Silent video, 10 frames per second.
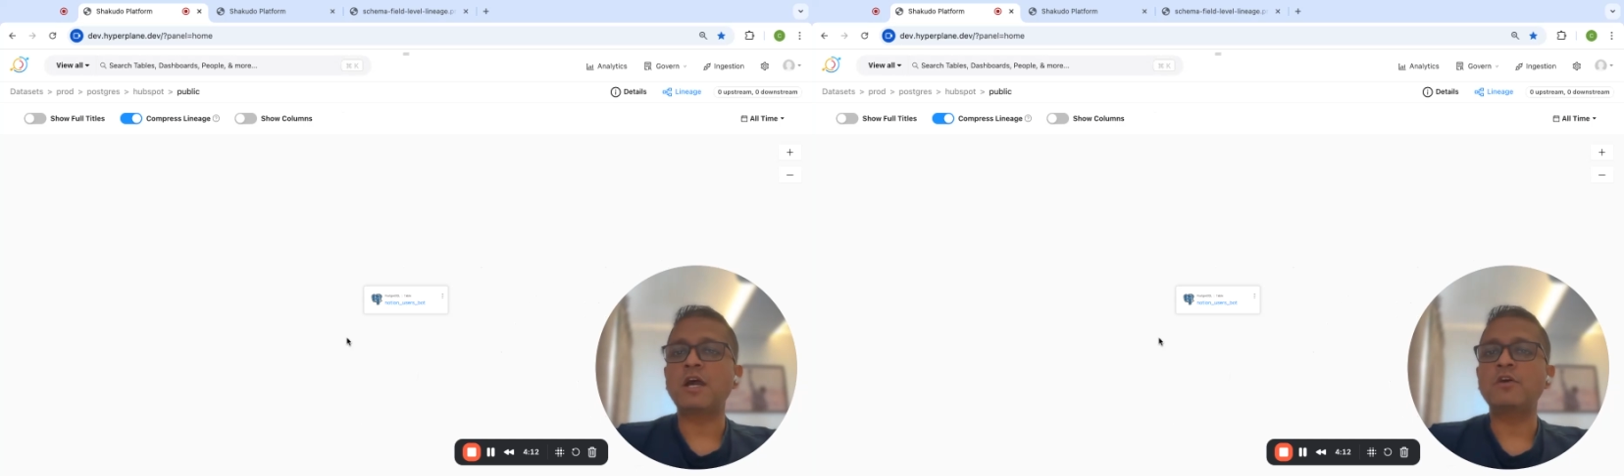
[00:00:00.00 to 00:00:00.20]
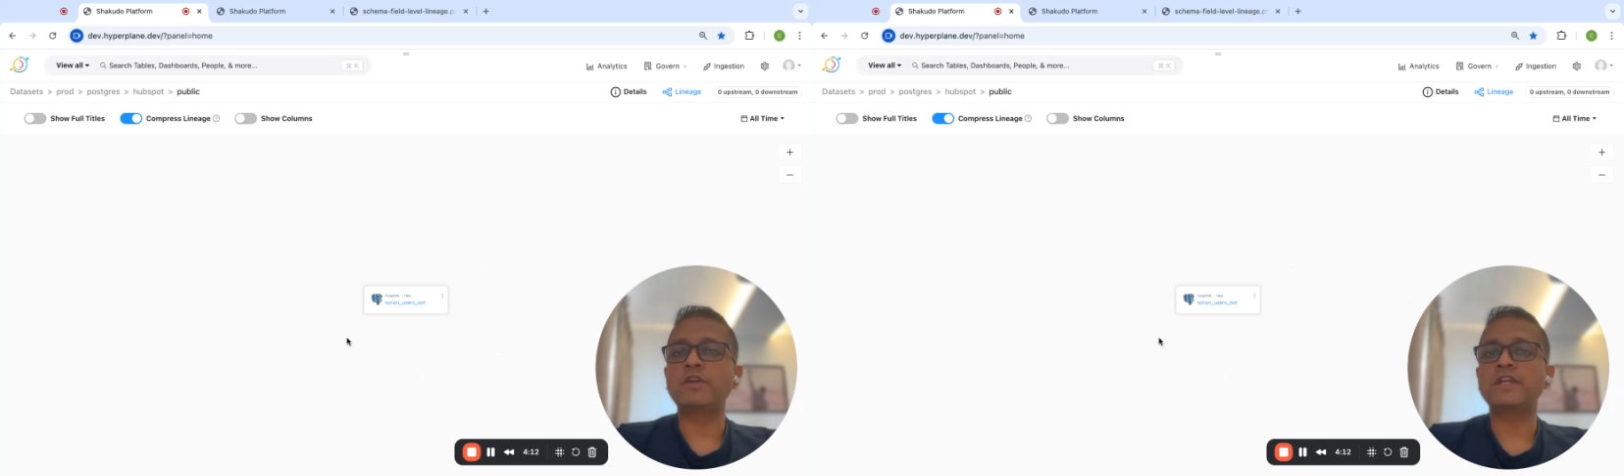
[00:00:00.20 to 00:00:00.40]
me
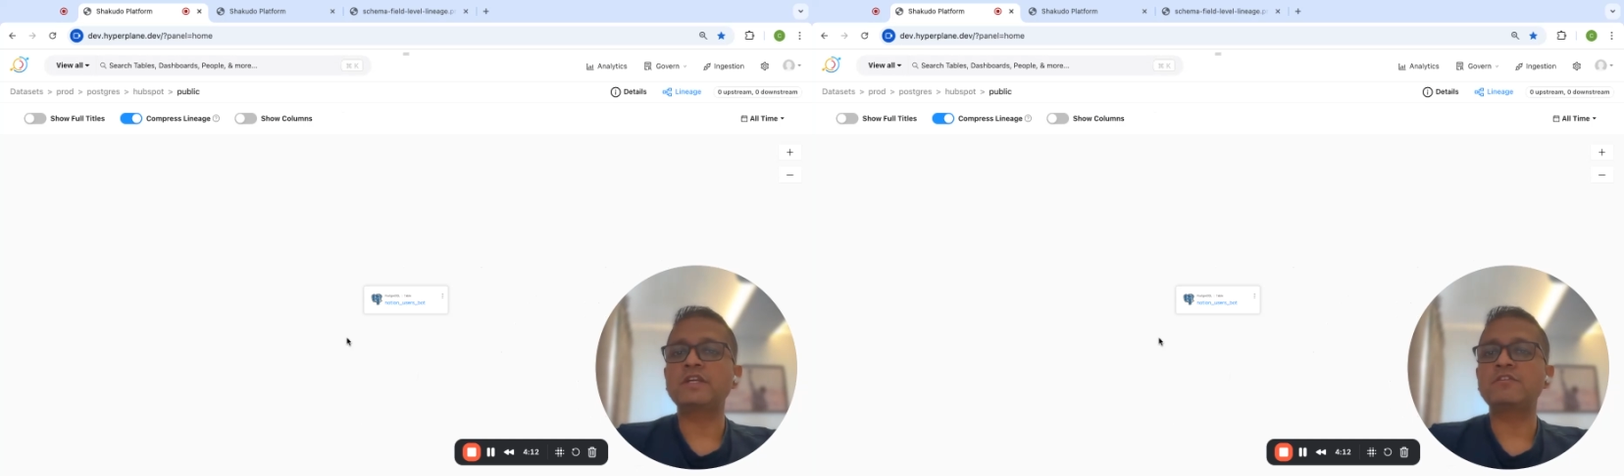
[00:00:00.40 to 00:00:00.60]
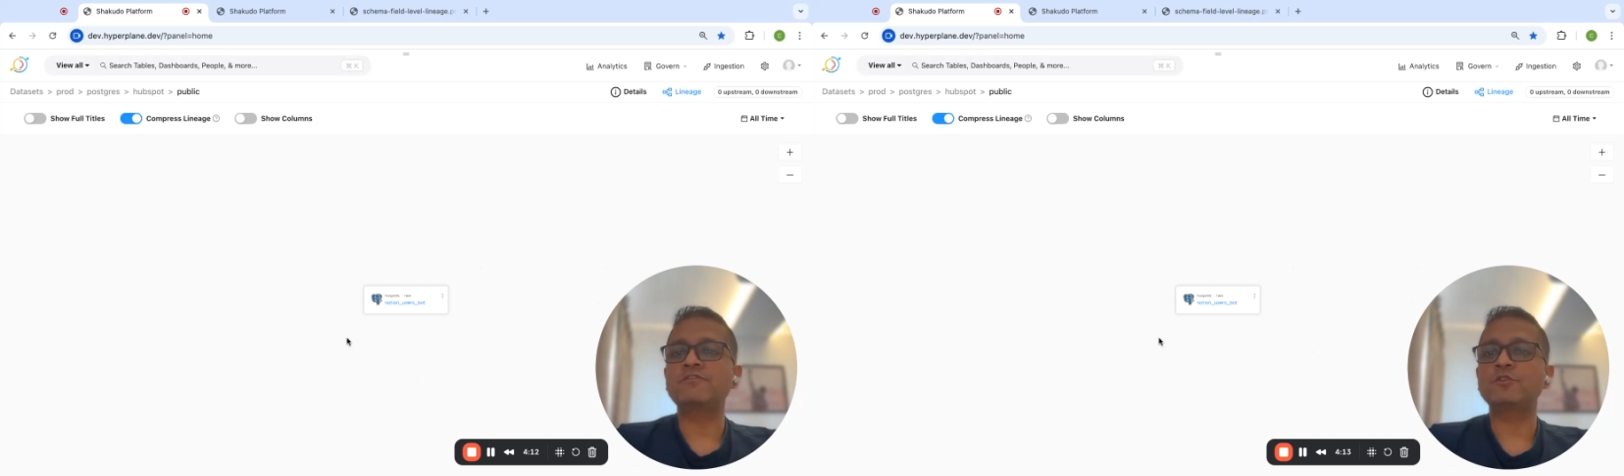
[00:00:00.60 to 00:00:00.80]
how
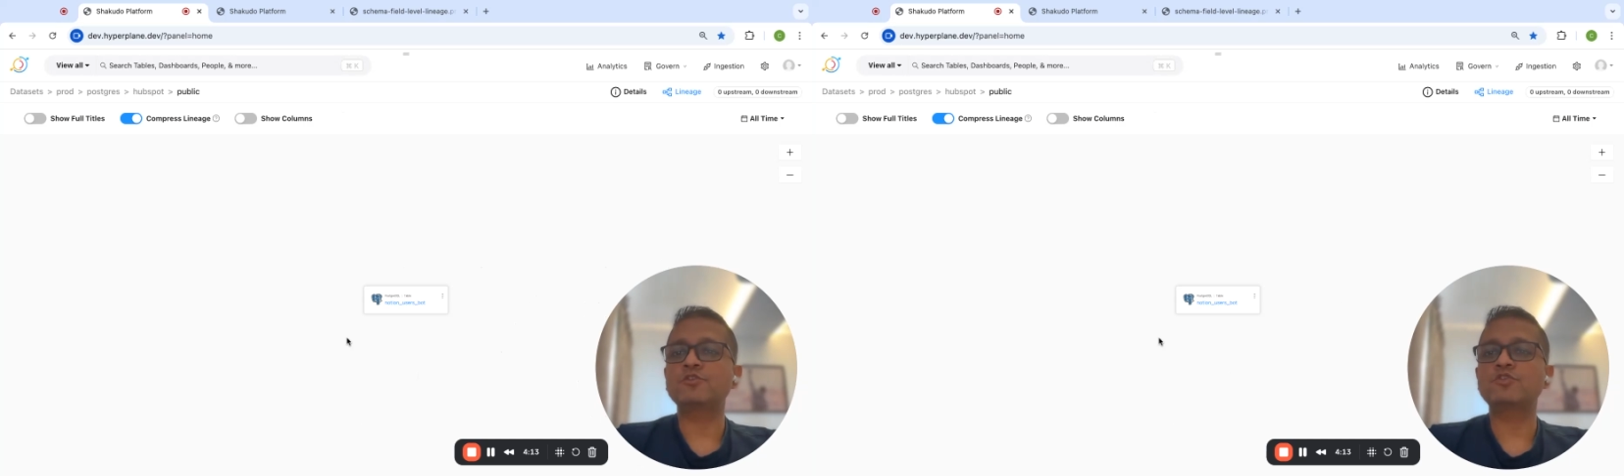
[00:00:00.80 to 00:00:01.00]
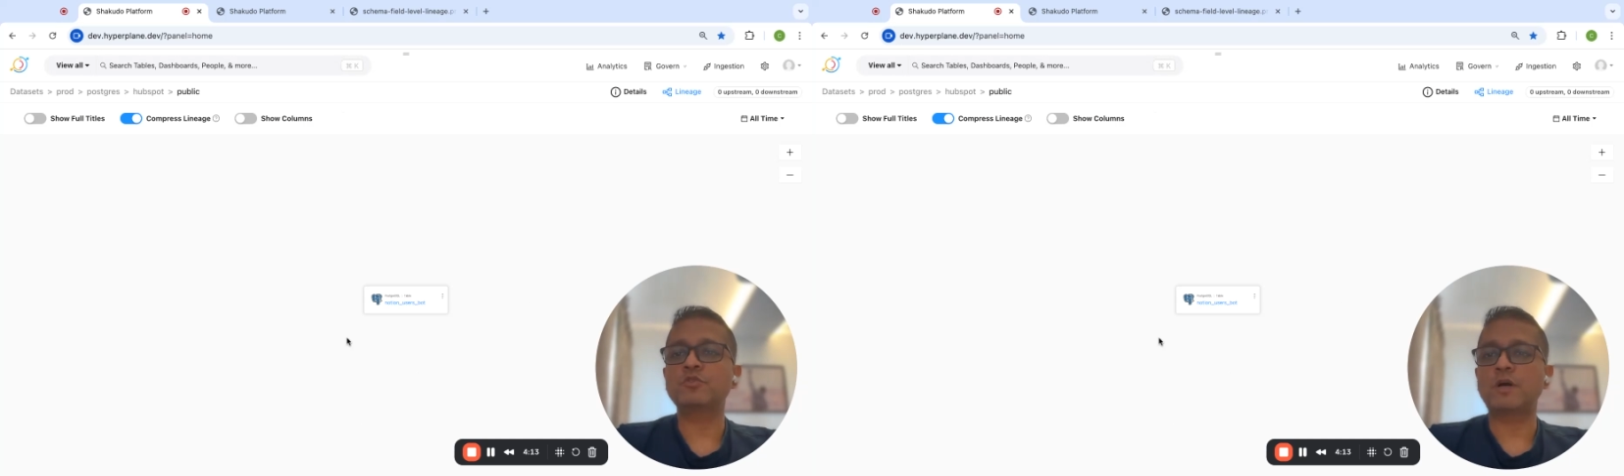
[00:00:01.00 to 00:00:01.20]
data
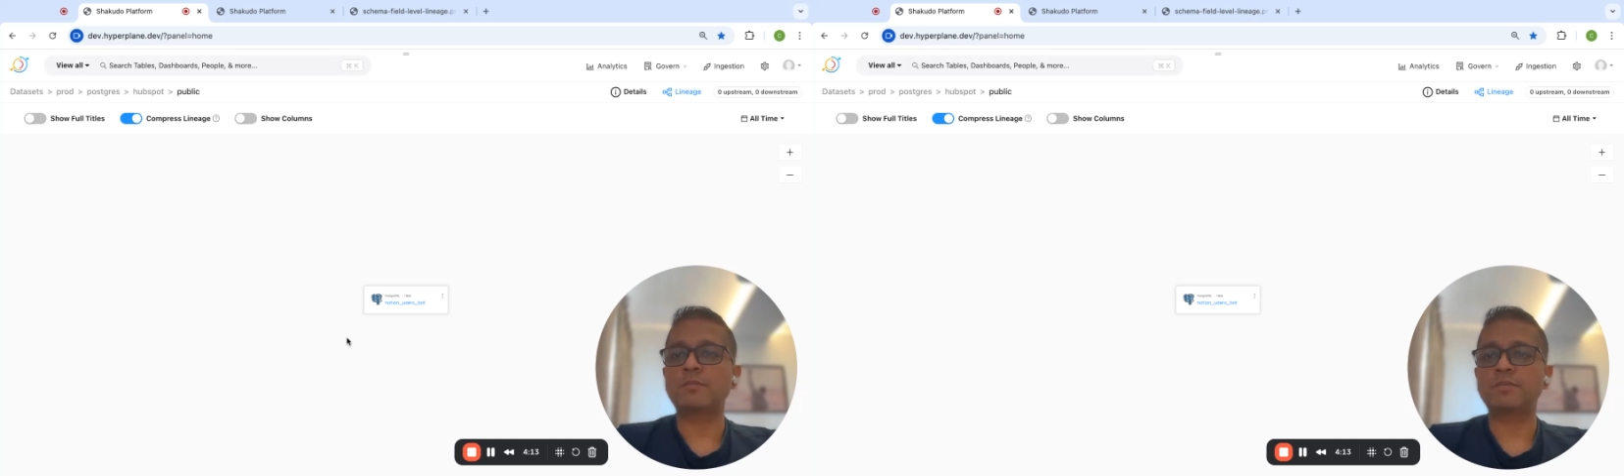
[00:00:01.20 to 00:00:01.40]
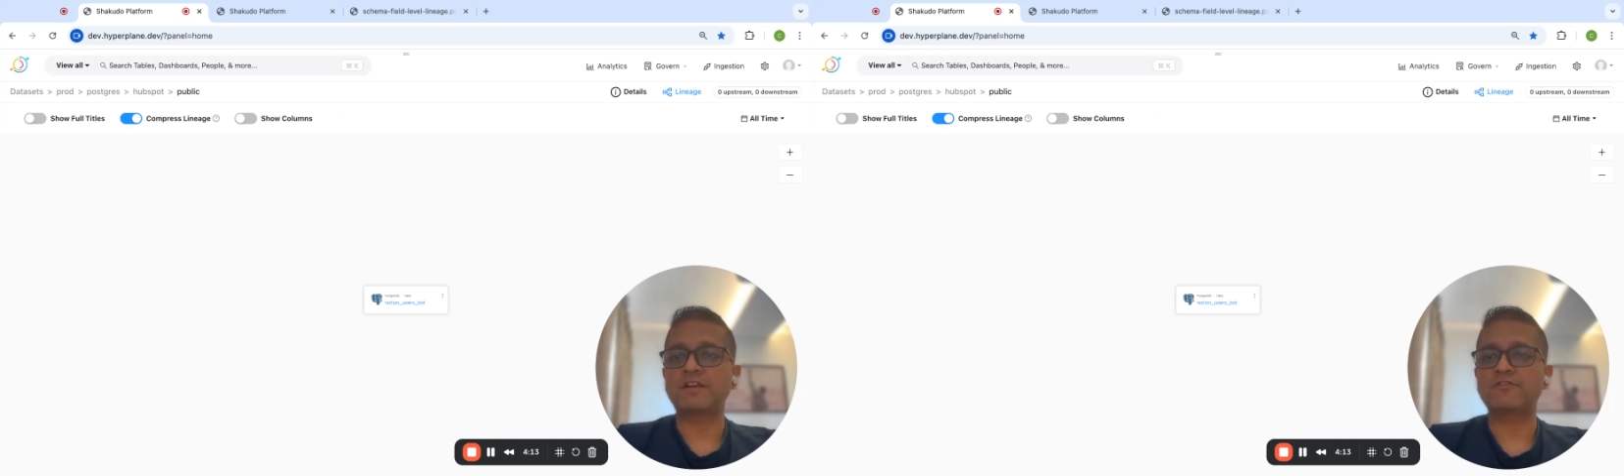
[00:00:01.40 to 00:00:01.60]
flows through
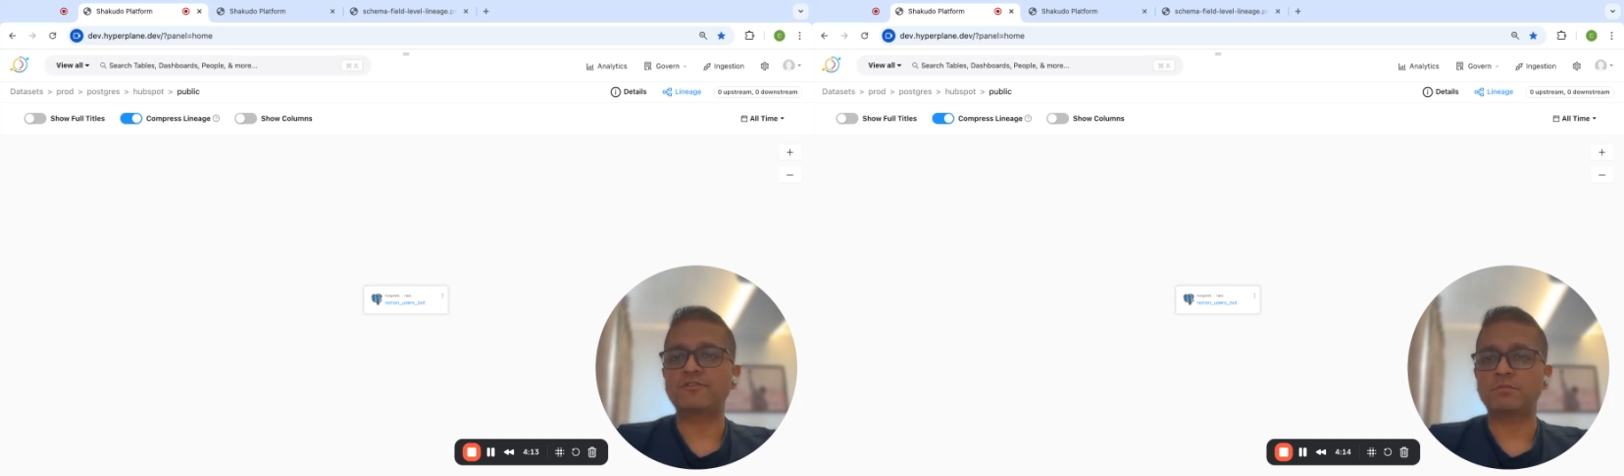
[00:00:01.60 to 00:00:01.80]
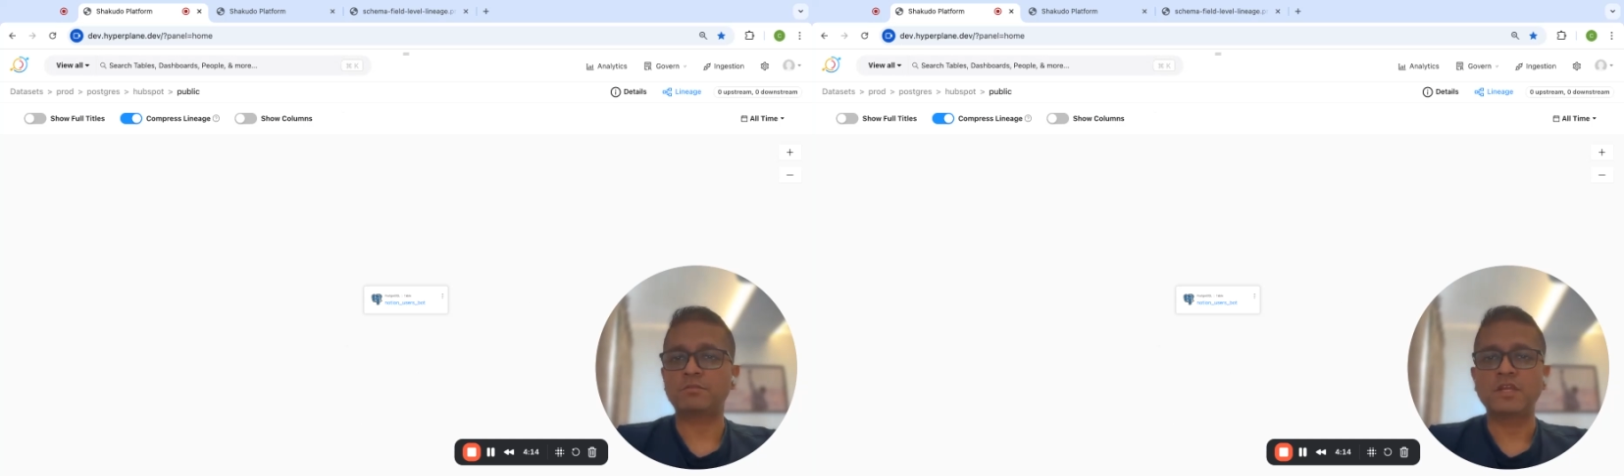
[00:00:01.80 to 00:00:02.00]
our
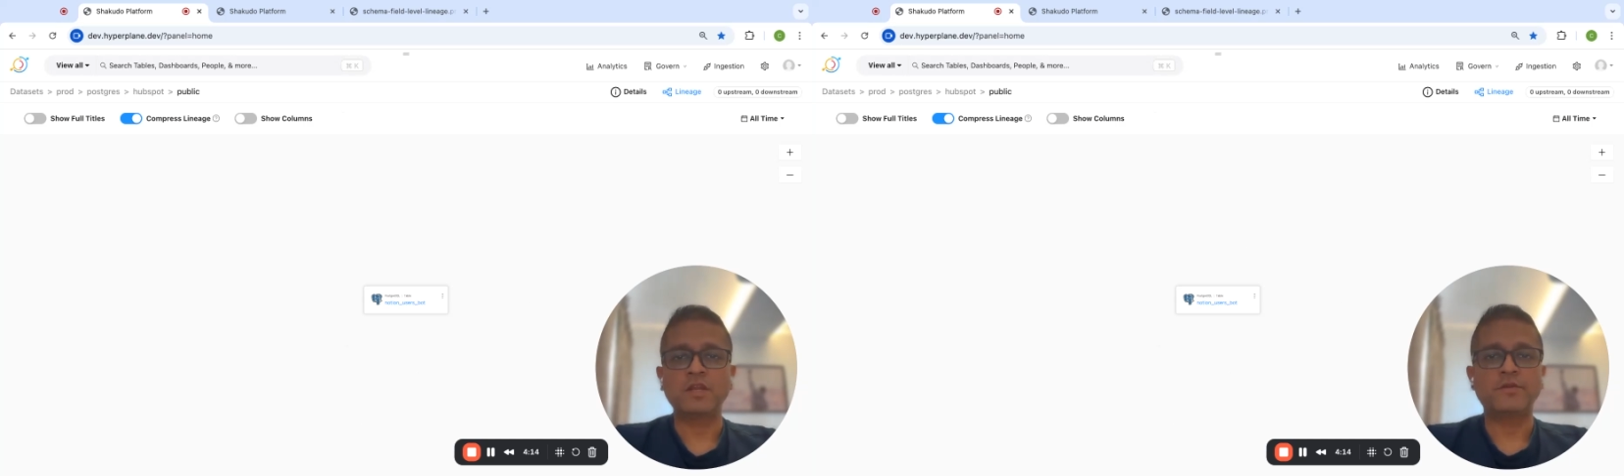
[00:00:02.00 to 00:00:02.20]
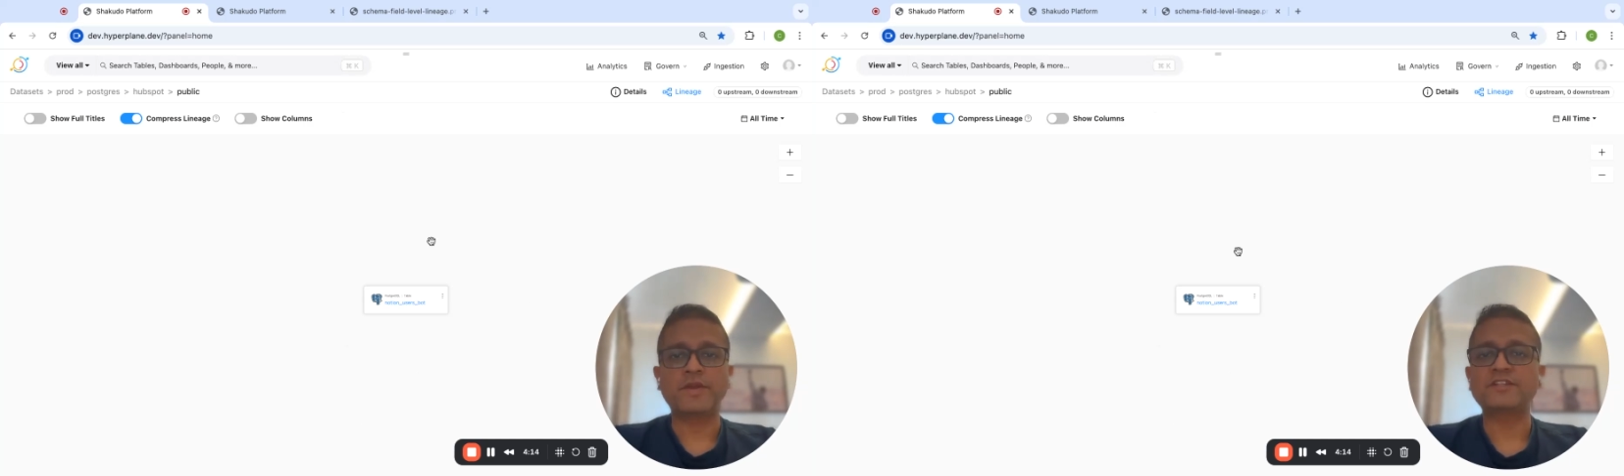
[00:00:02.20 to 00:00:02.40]
platform,
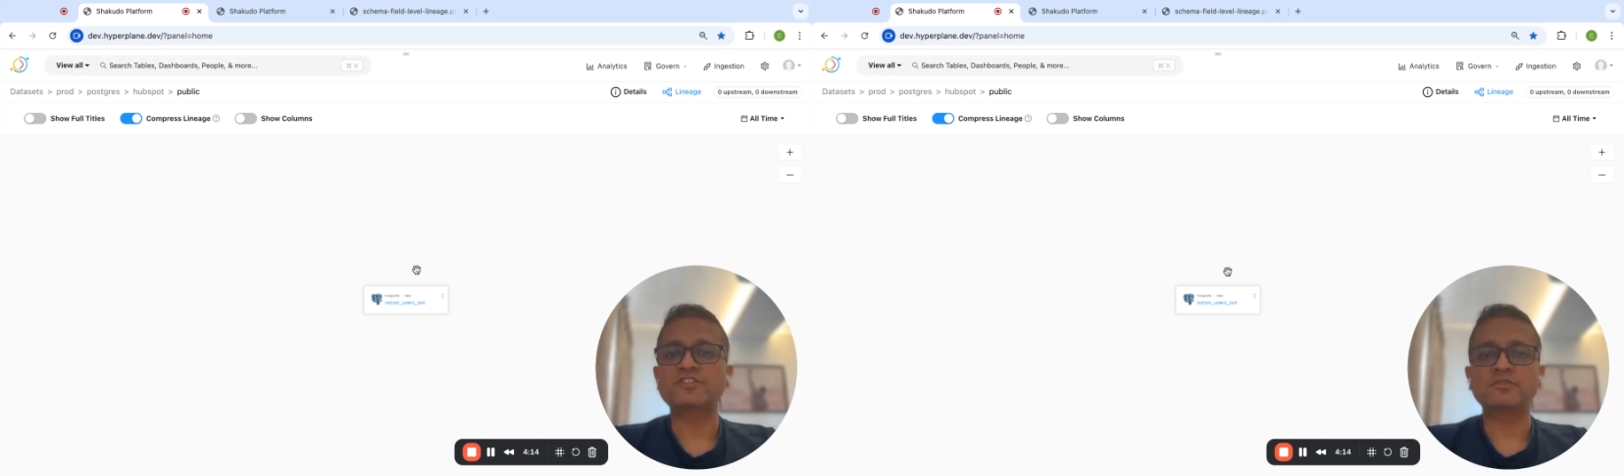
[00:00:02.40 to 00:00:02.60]
right?